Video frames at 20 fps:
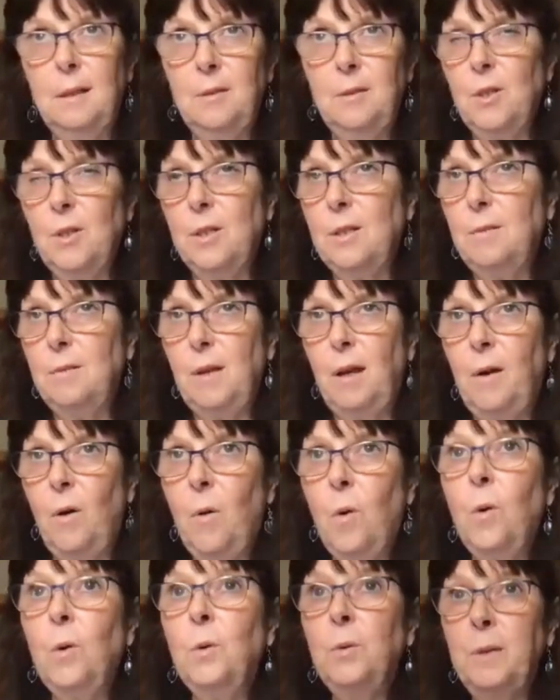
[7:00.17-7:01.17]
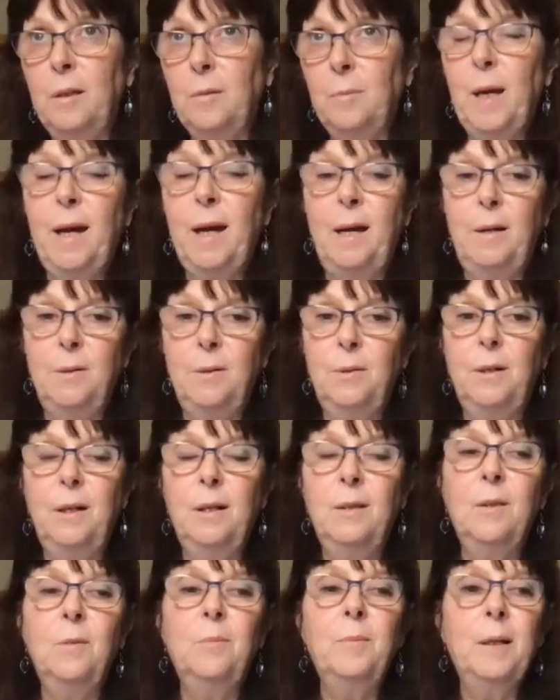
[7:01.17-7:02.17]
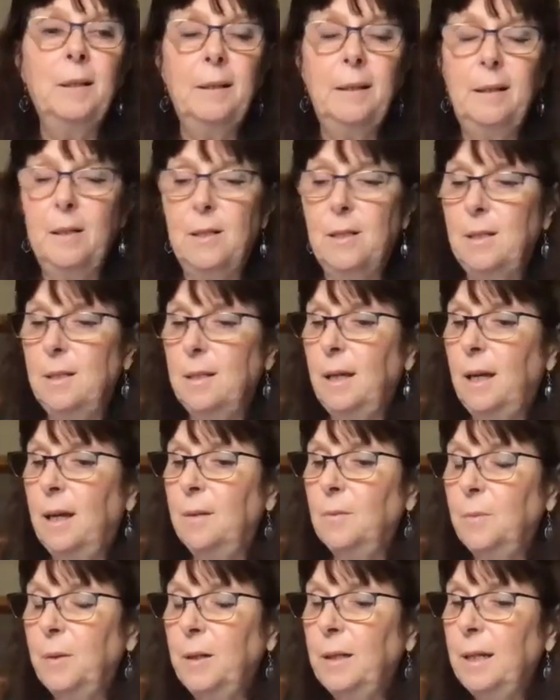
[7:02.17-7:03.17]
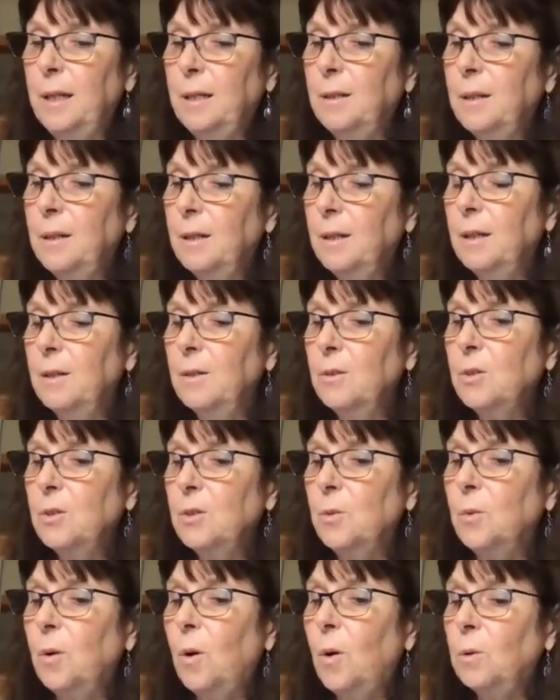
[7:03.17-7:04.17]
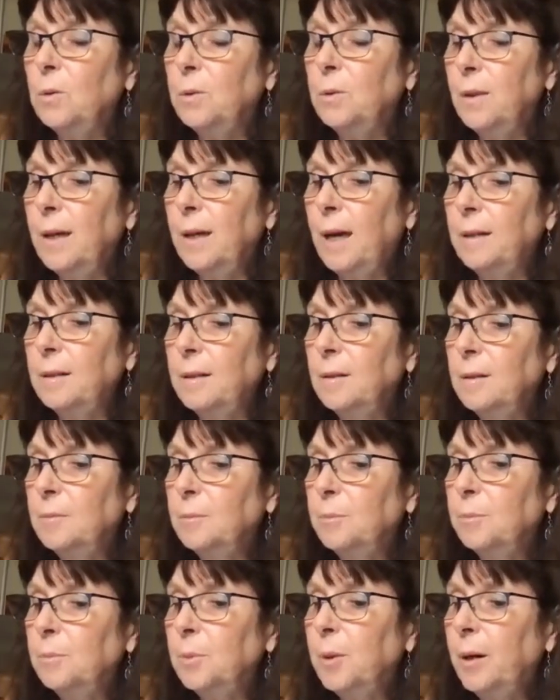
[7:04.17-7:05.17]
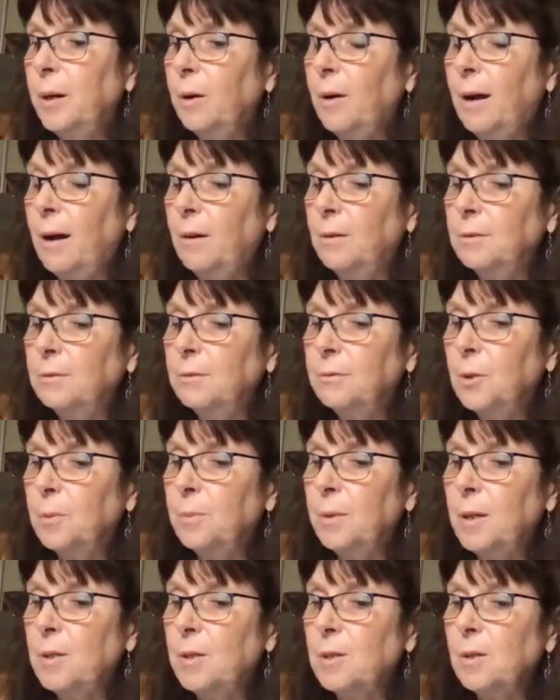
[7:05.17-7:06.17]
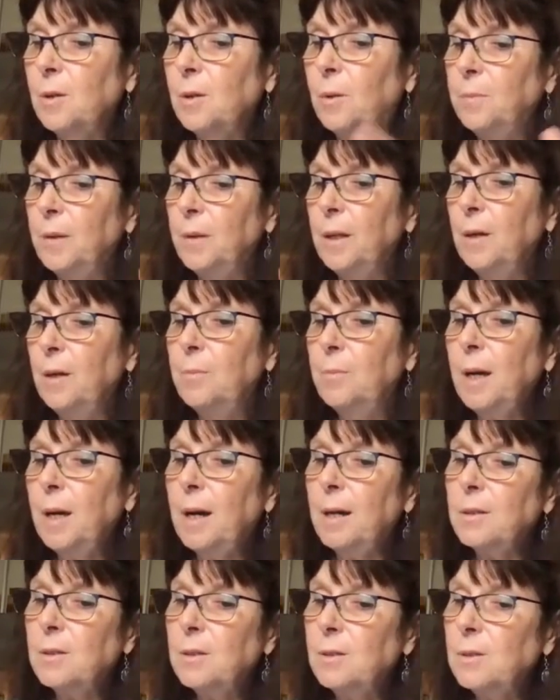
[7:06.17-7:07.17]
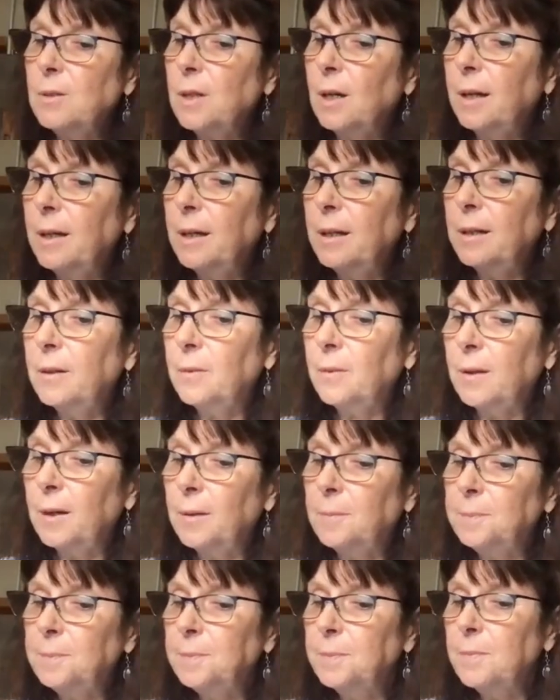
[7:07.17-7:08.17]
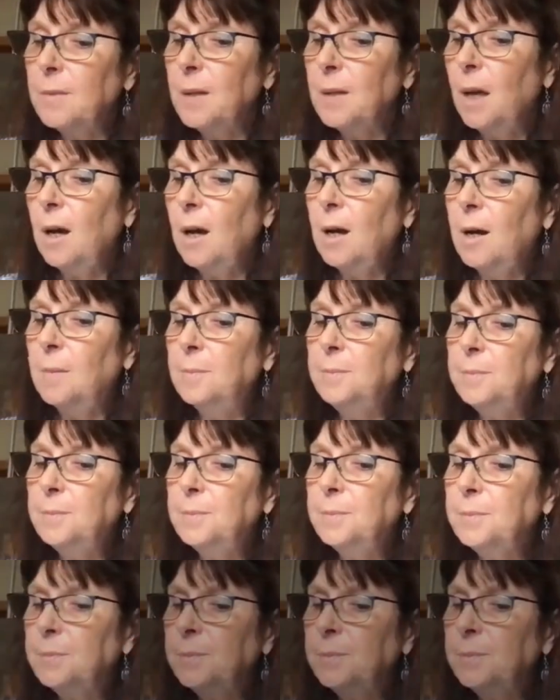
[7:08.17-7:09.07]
just a holding pattern in the Middle East. And we need to hold that prayer out for peace. So back to Diana then. Um,